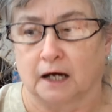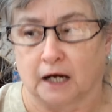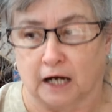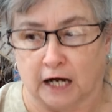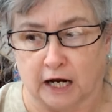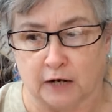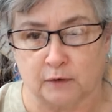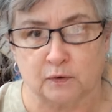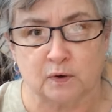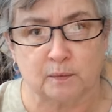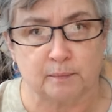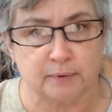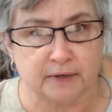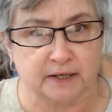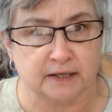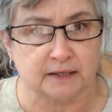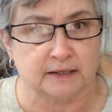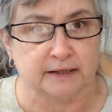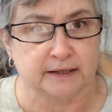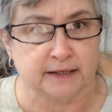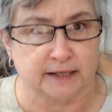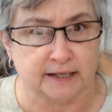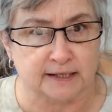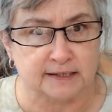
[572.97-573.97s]
I will
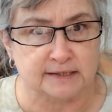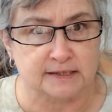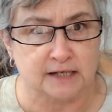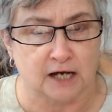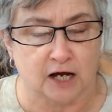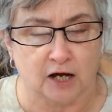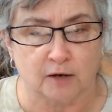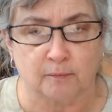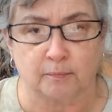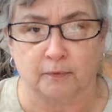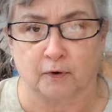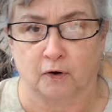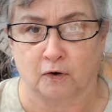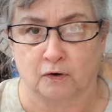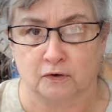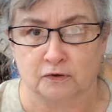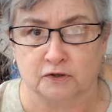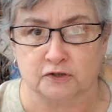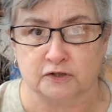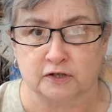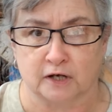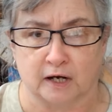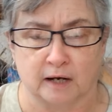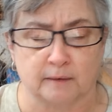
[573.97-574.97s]
pick N Y X up all
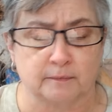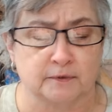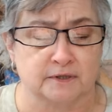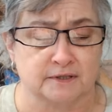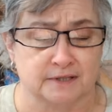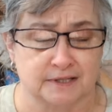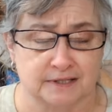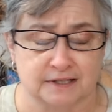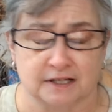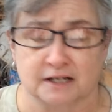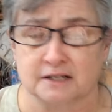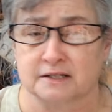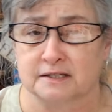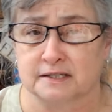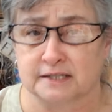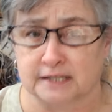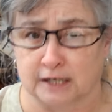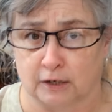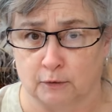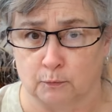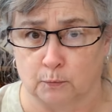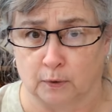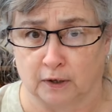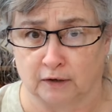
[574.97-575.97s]
the time because it does
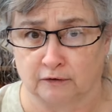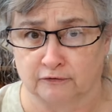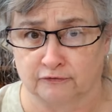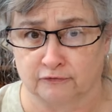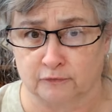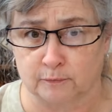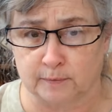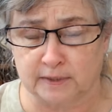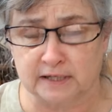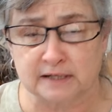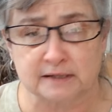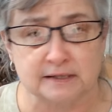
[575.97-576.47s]
sell well for me.